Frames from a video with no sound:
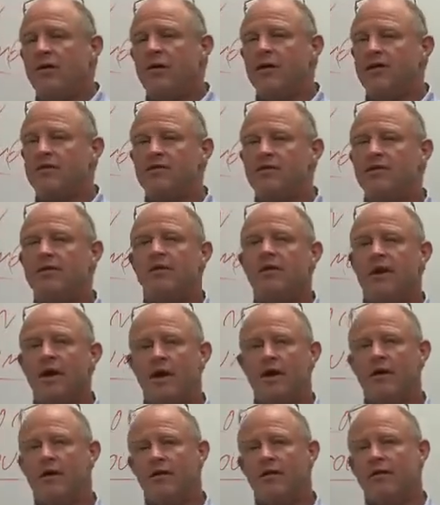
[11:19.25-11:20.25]
It's
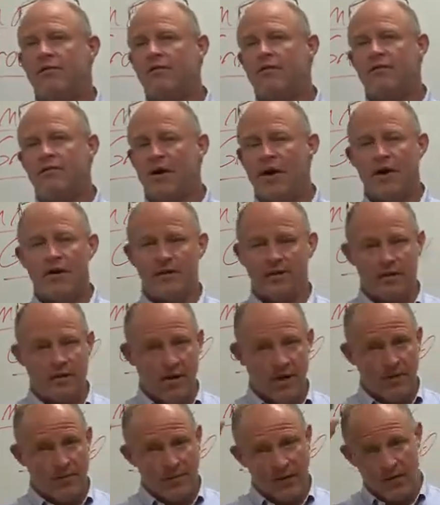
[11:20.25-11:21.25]
there. Find the
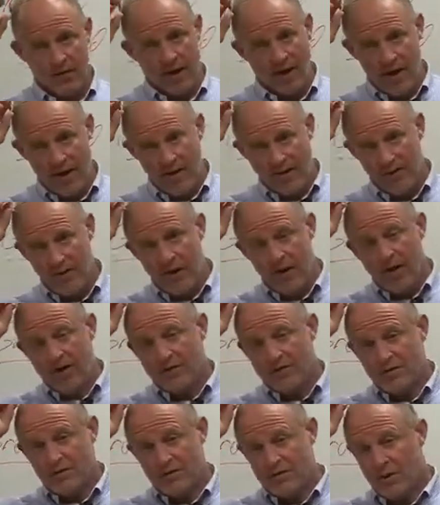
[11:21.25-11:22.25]
common ground.
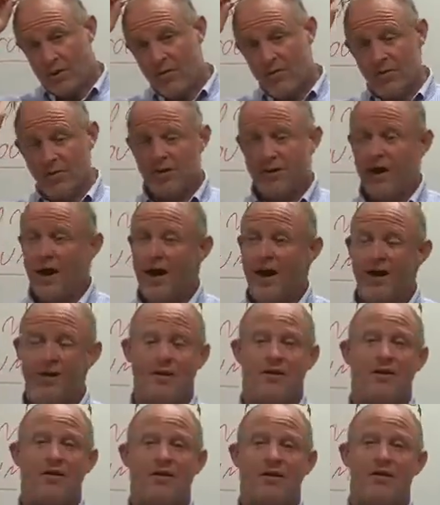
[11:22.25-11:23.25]
Start with, how do
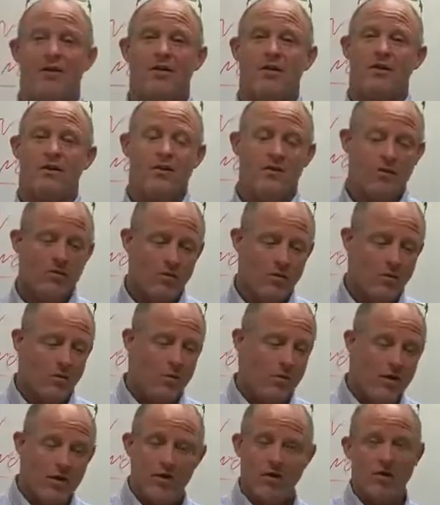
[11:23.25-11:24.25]
they look?
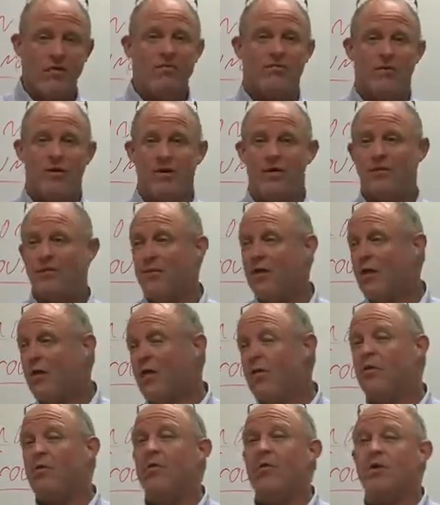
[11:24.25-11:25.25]
Where are they from?
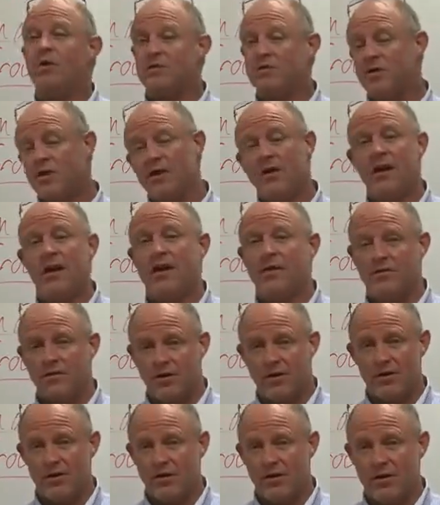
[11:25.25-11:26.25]
Where's the land they're
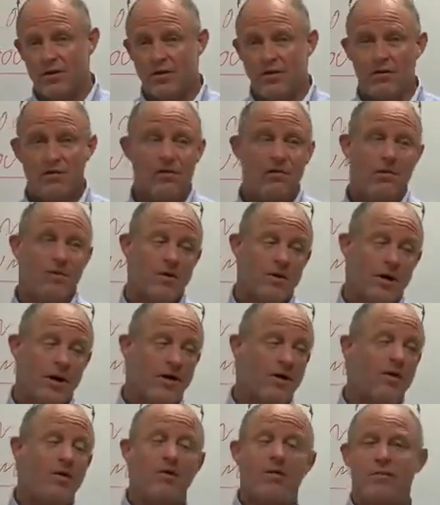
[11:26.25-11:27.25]
going to go? What kind
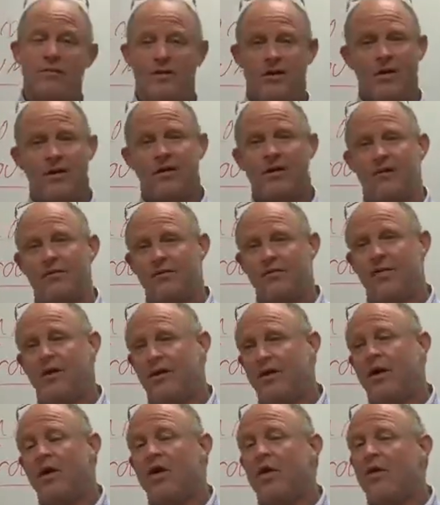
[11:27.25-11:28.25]
of home do they live in?
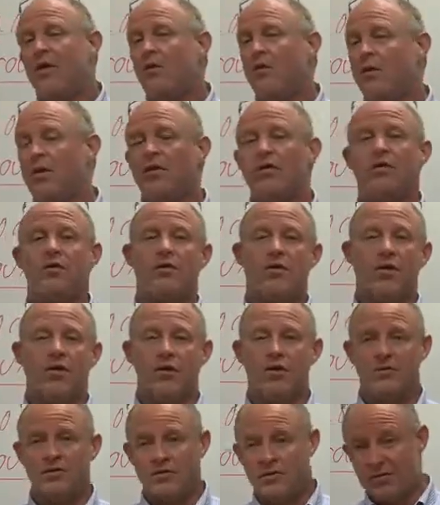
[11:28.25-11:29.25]
What are their
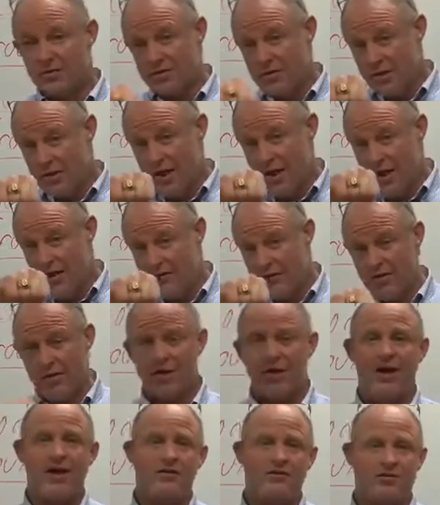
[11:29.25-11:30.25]
clothes? Do they have a
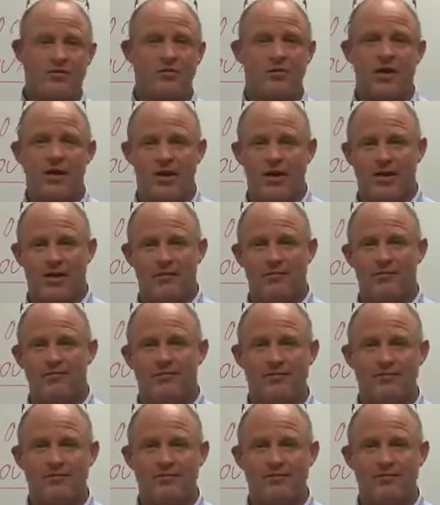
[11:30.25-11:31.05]
class ring on?